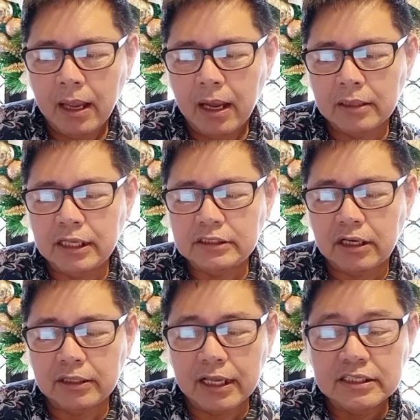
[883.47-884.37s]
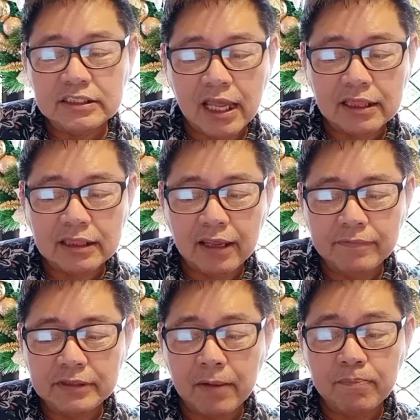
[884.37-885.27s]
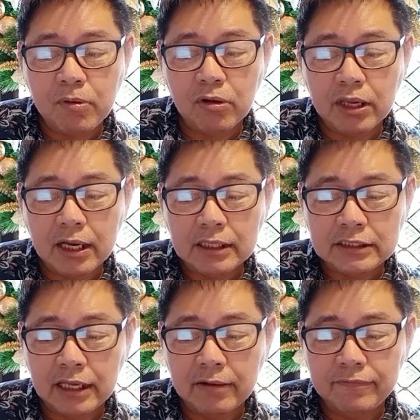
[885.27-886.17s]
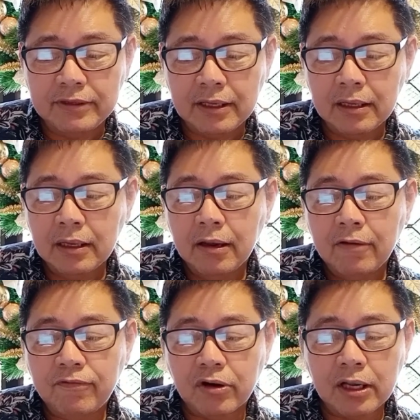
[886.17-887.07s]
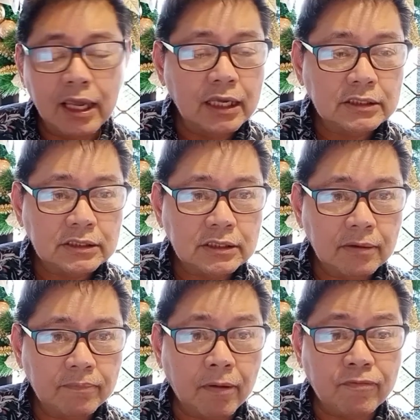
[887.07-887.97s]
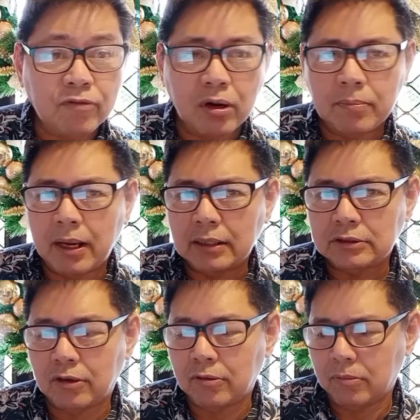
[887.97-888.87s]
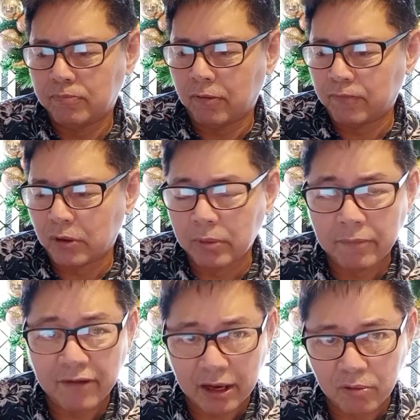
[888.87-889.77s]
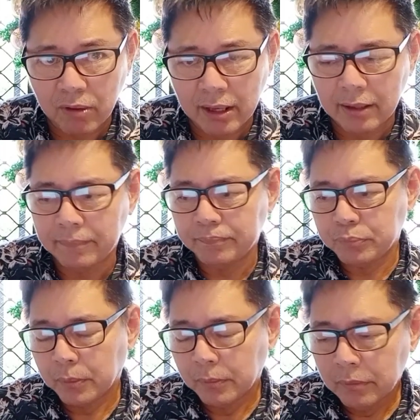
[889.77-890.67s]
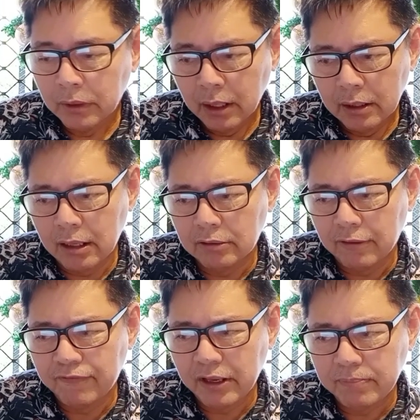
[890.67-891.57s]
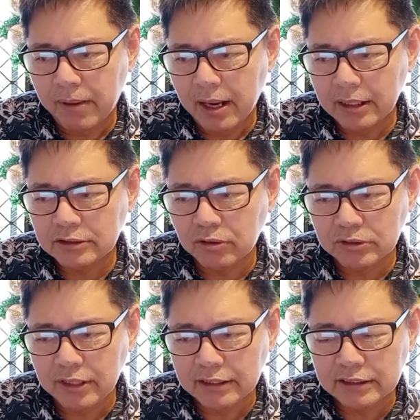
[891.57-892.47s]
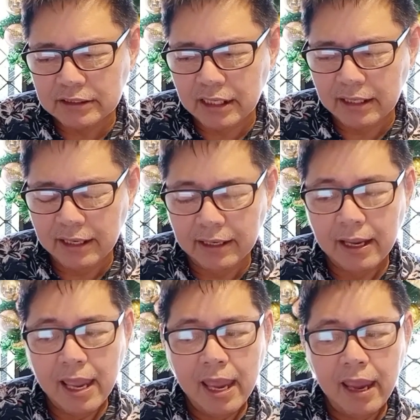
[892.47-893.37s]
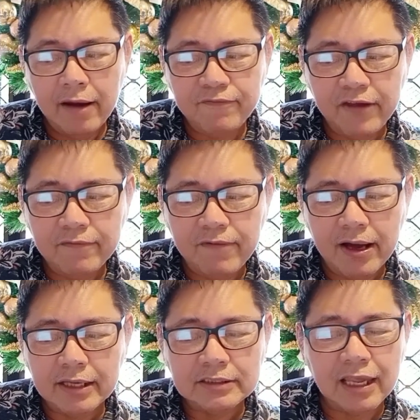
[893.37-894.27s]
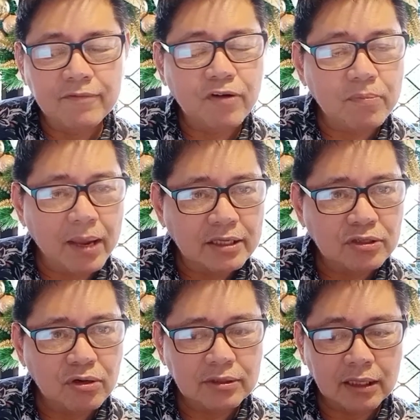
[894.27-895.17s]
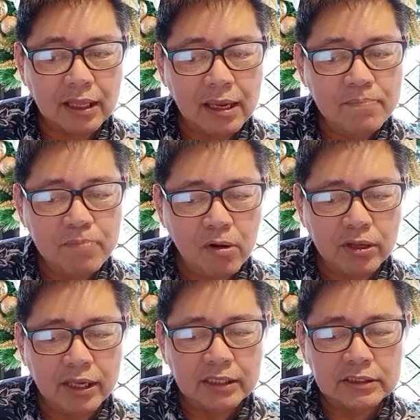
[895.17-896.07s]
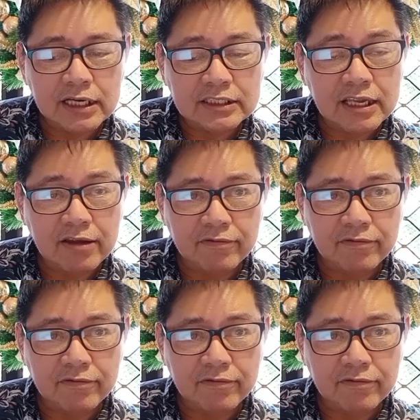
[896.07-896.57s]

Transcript: these are the incentives employee receives for his performance or performing very well. Now, the feedback is also necessary. And feedback is the information that employees receive